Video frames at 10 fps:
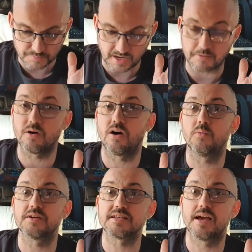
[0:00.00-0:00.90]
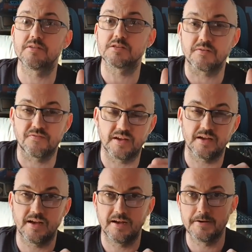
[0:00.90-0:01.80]
become part of West Ham. Let's be fair.
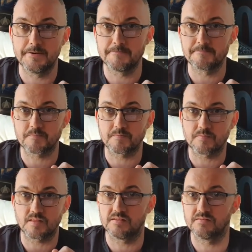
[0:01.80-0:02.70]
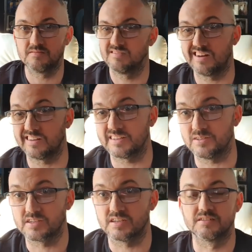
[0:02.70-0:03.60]
Um, I think
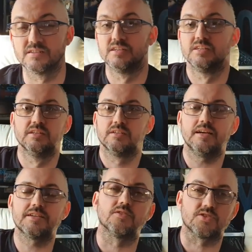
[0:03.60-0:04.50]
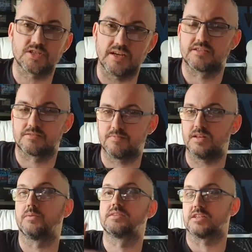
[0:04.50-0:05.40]
you can. He's not. He's, you
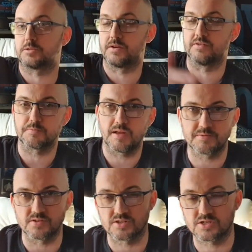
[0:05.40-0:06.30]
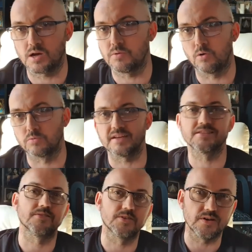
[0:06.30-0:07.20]
know, he's an experienced player. He's not so old that he's
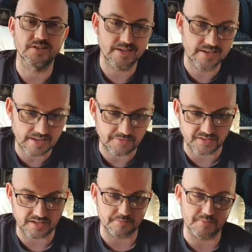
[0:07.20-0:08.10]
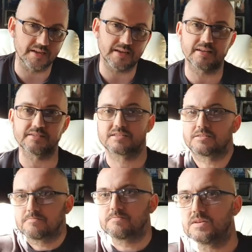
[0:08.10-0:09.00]
only got a year left in him. And
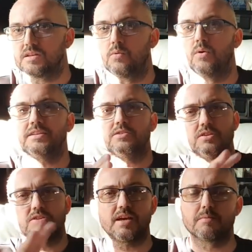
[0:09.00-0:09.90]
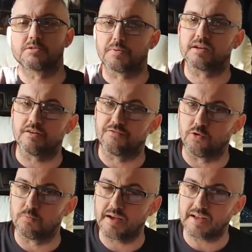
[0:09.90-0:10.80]
and you know what? It's not the same as being at
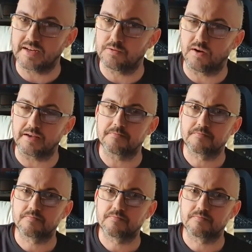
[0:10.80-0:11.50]
fullback anyway.